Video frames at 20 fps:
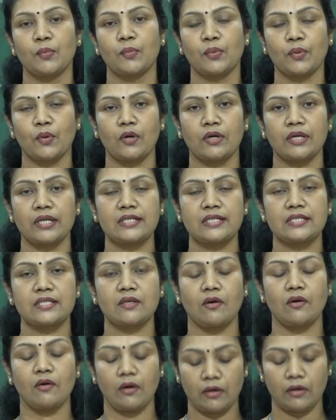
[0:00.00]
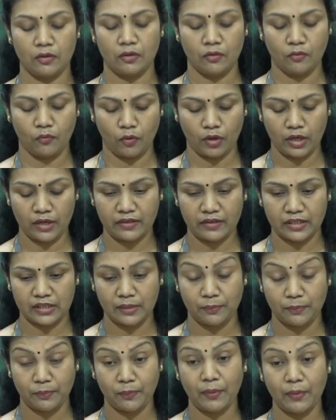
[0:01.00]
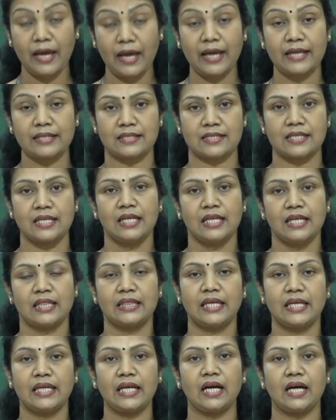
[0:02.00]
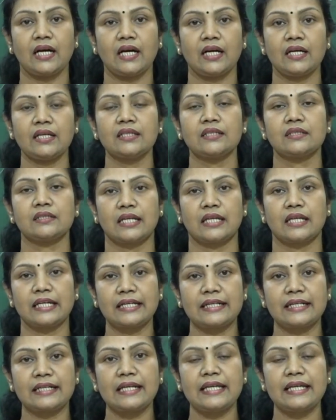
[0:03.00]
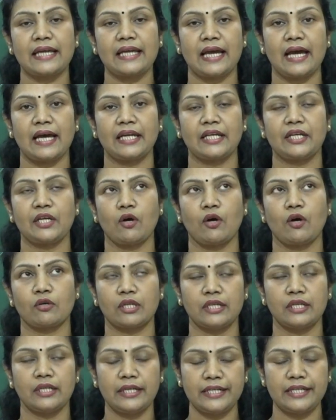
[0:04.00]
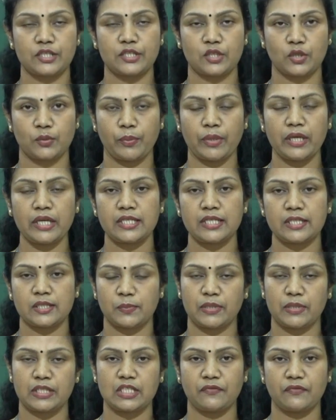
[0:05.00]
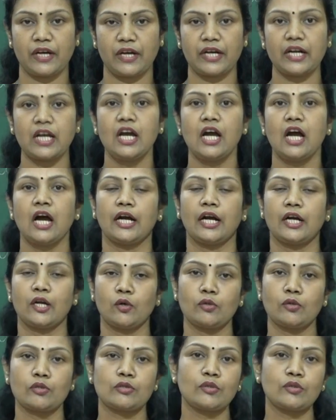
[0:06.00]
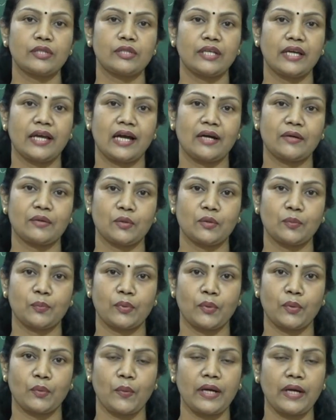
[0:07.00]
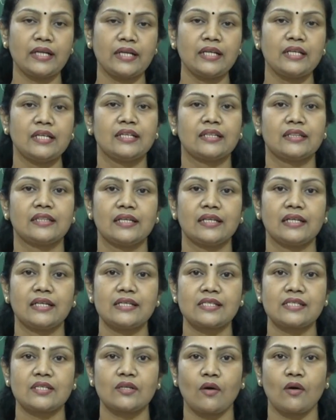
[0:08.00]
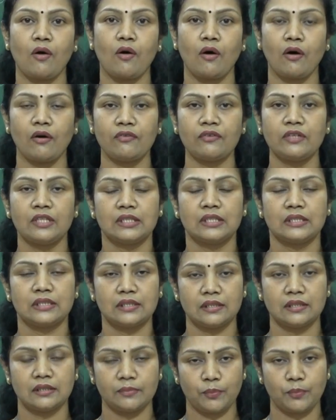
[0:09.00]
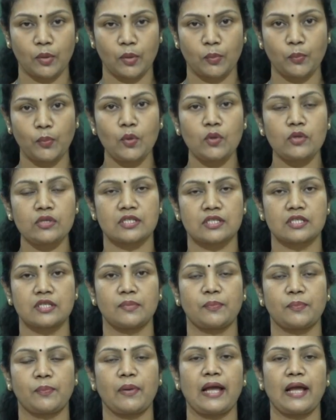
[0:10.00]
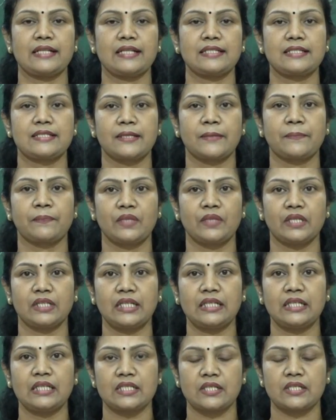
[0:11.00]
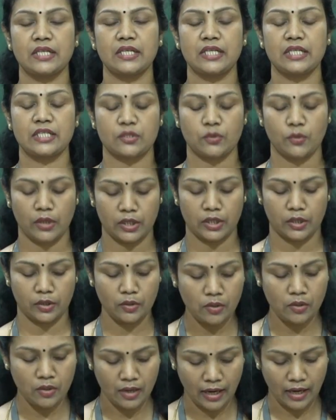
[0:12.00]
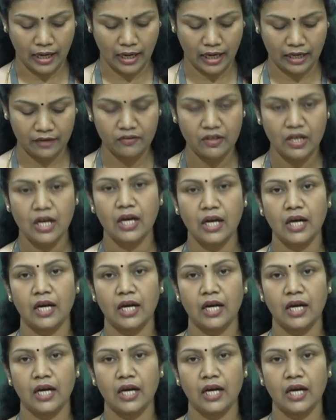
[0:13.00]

products or whatever the plans they are currently carrying out needs to be specified, and also they have to provide the list of the proposed plans the industry is going to have